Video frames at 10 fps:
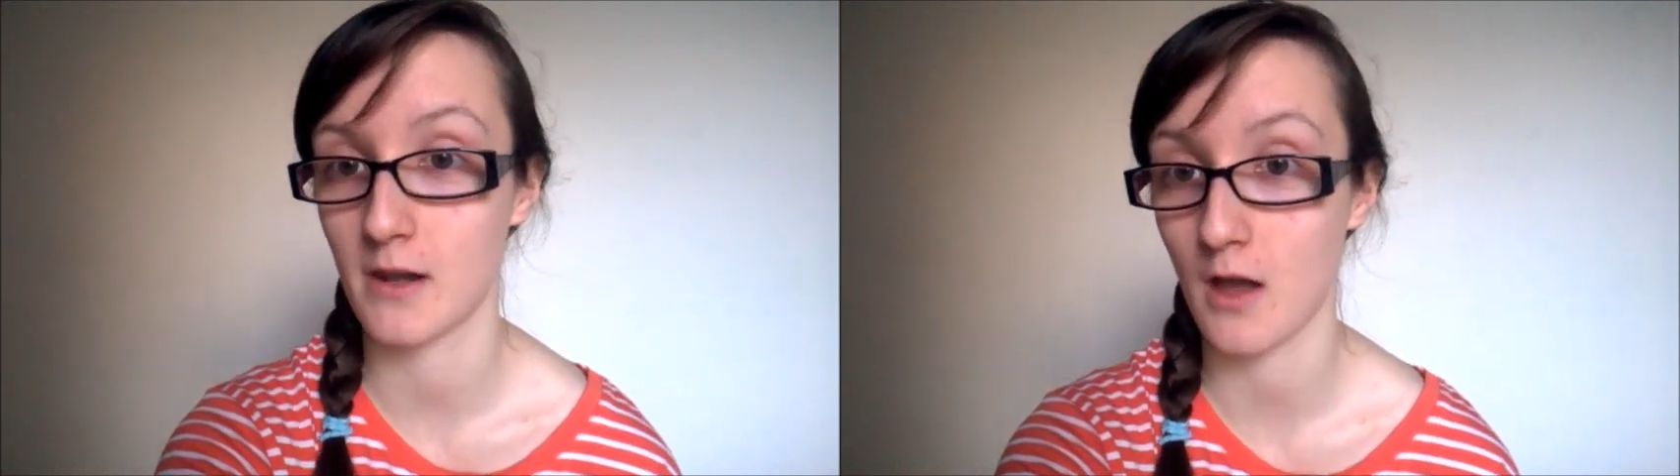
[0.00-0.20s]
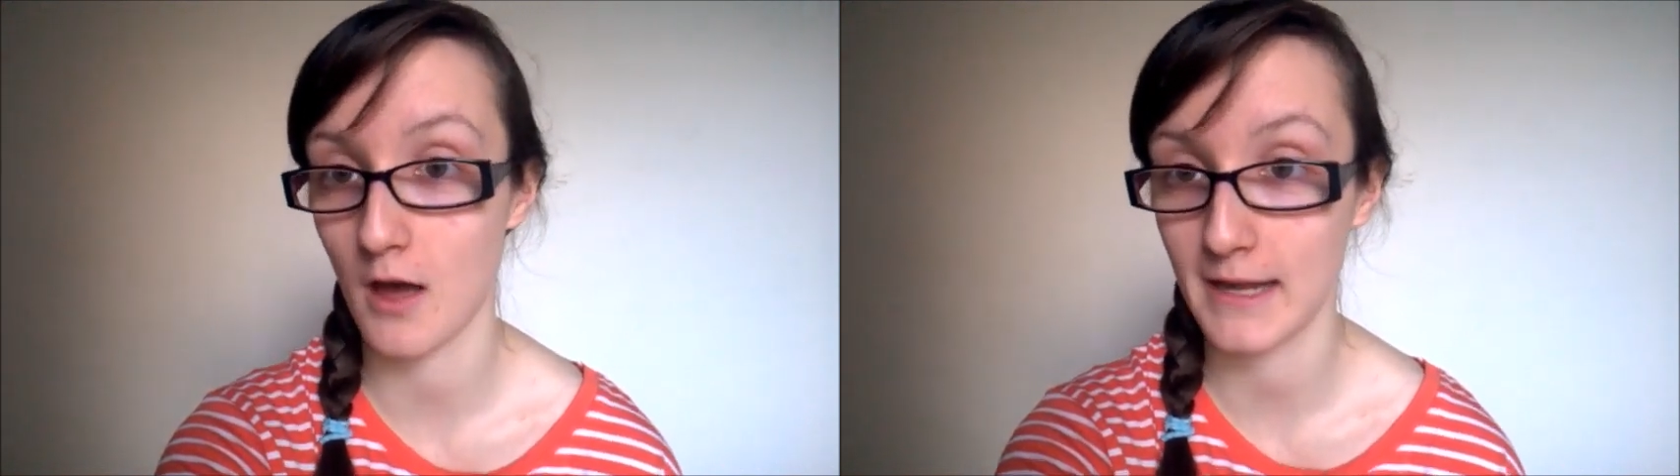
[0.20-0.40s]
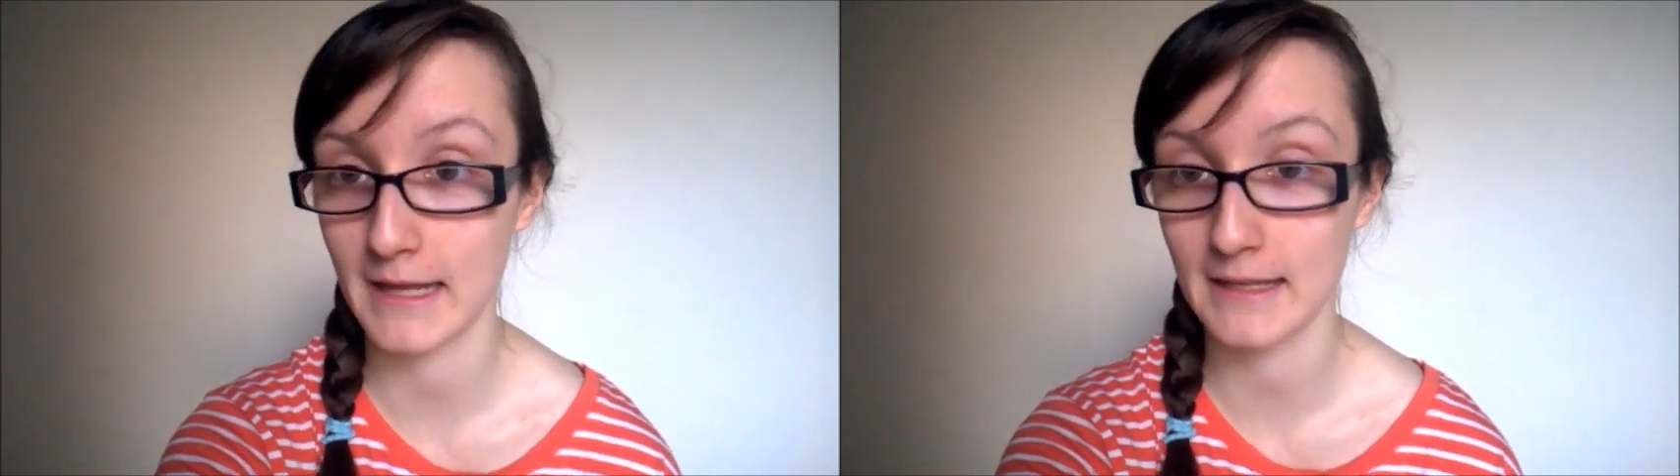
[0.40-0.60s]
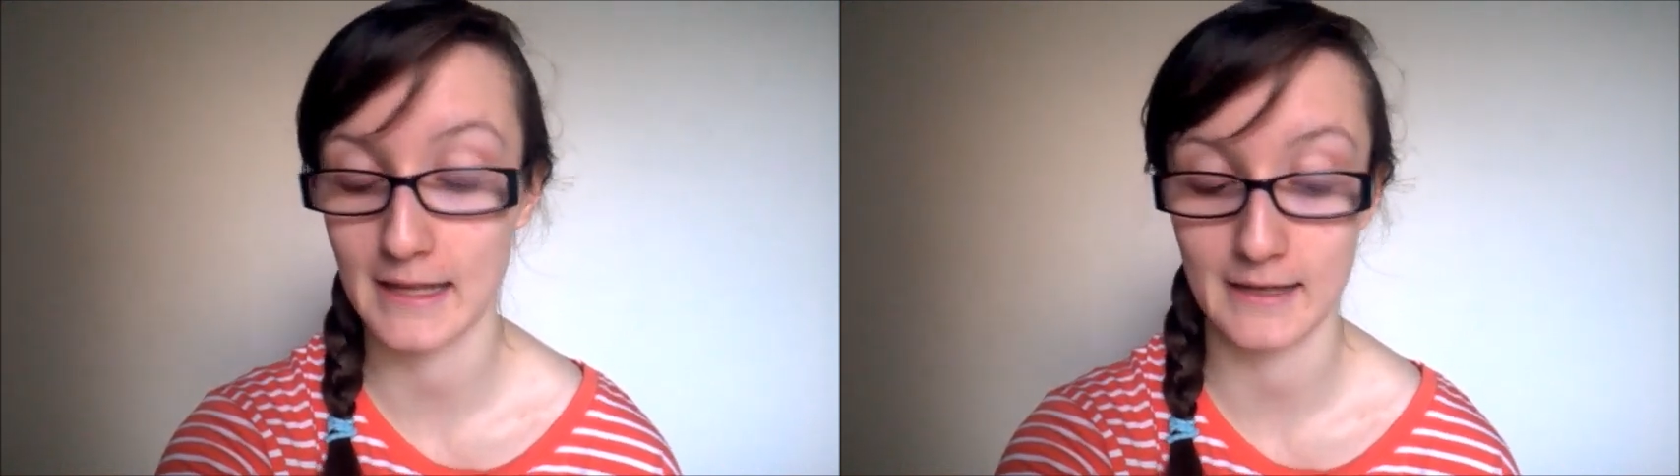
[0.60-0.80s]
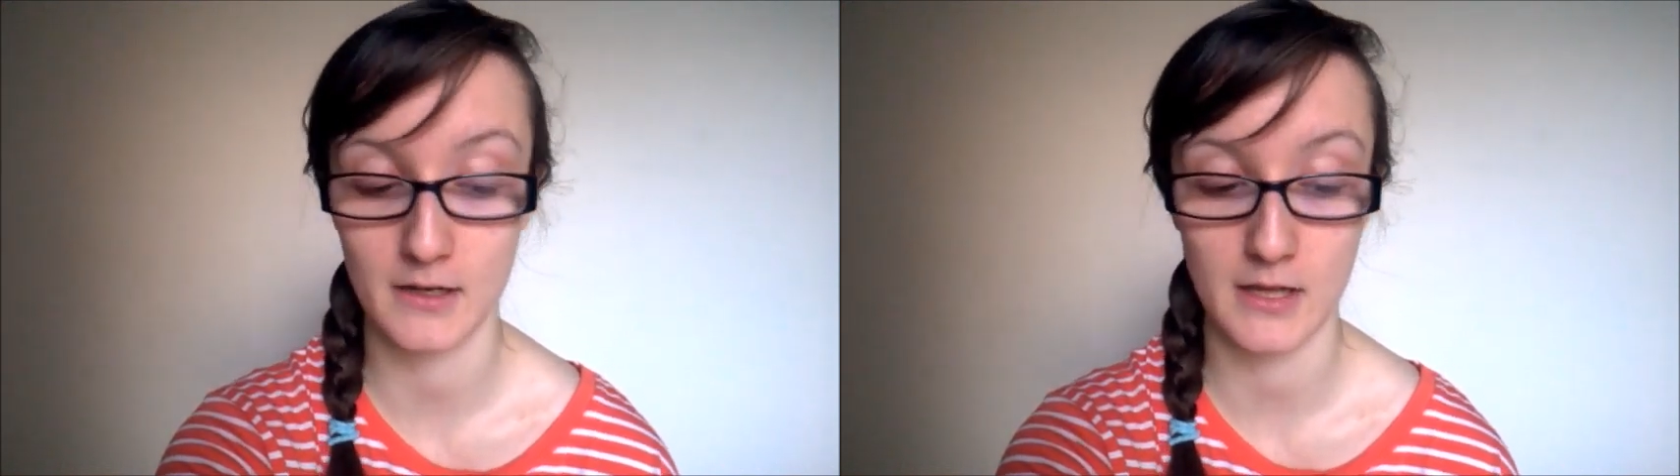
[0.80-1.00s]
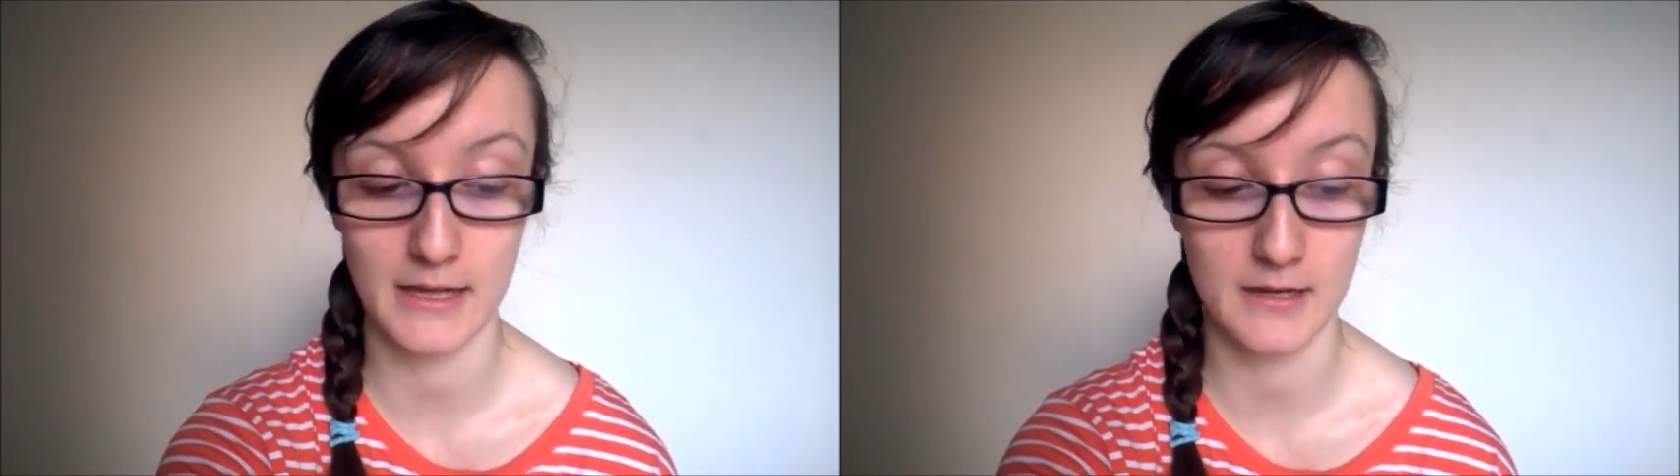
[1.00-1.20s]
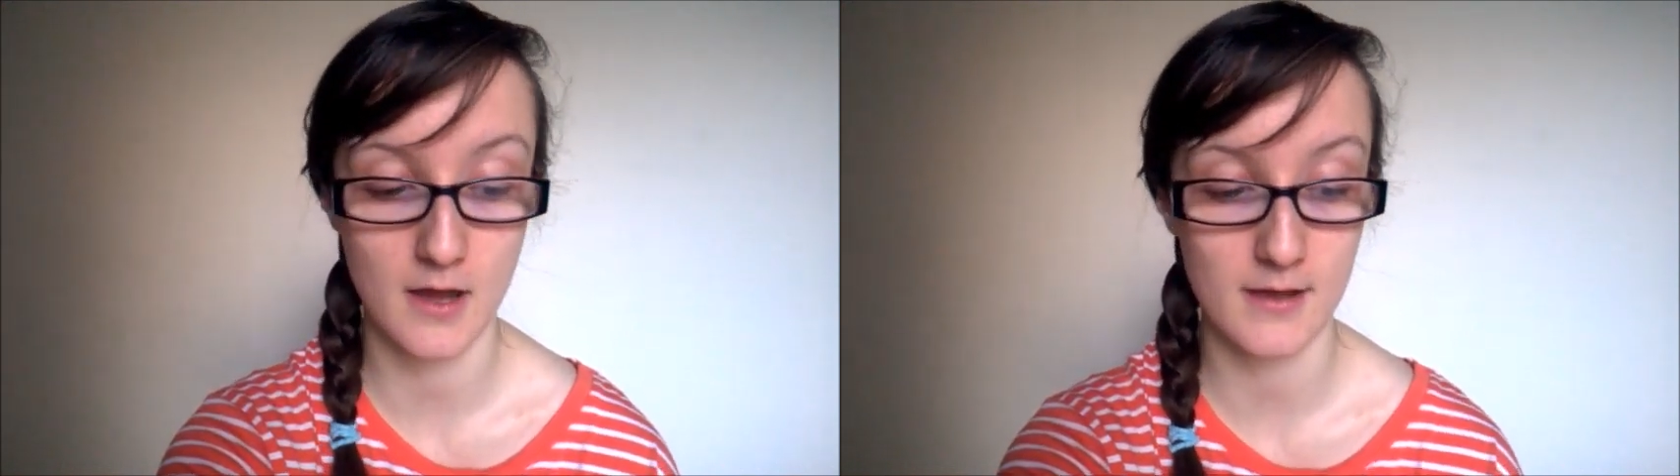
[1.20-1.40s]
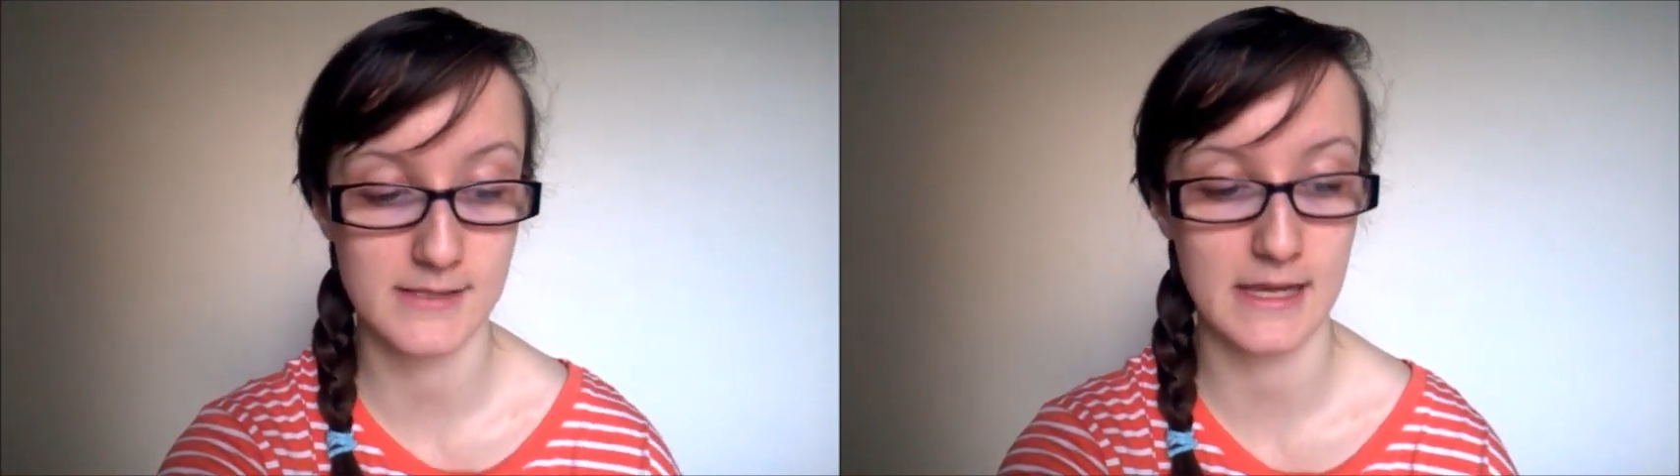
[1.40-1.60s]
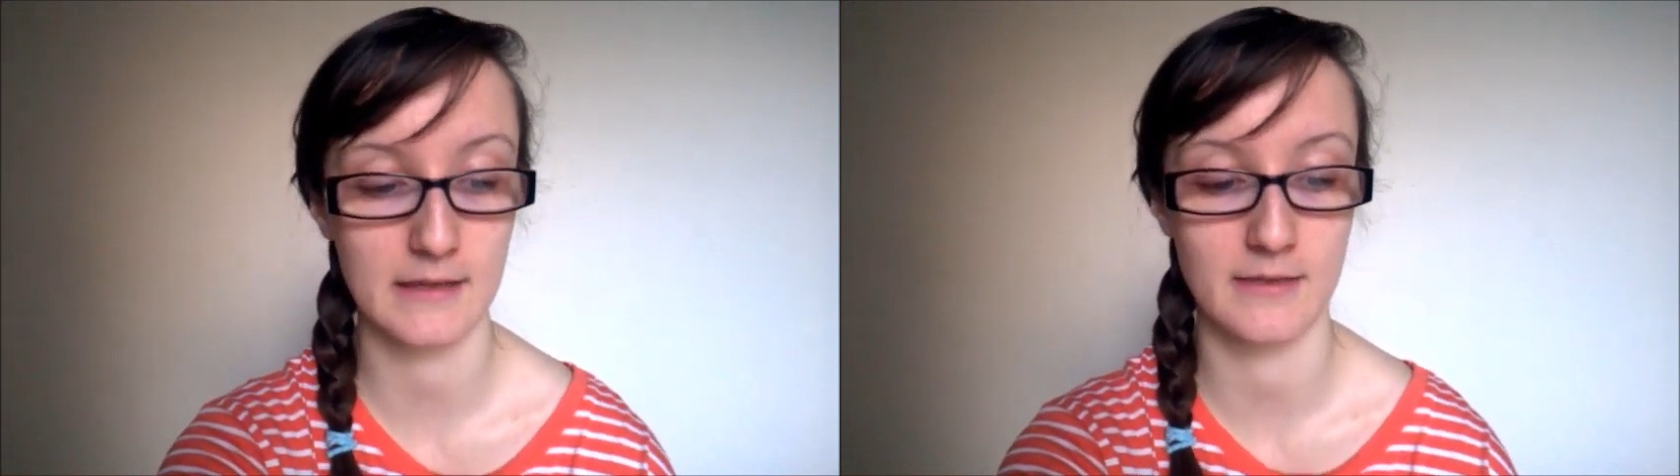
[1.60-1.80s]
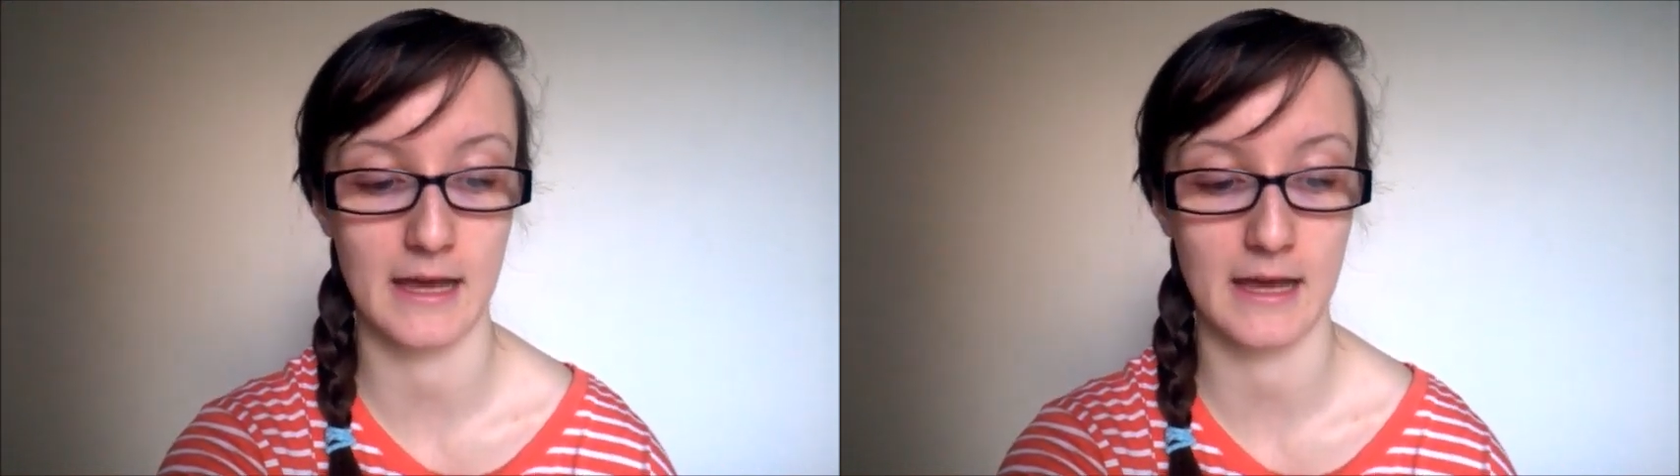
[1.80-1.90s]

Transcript: learning in nursing,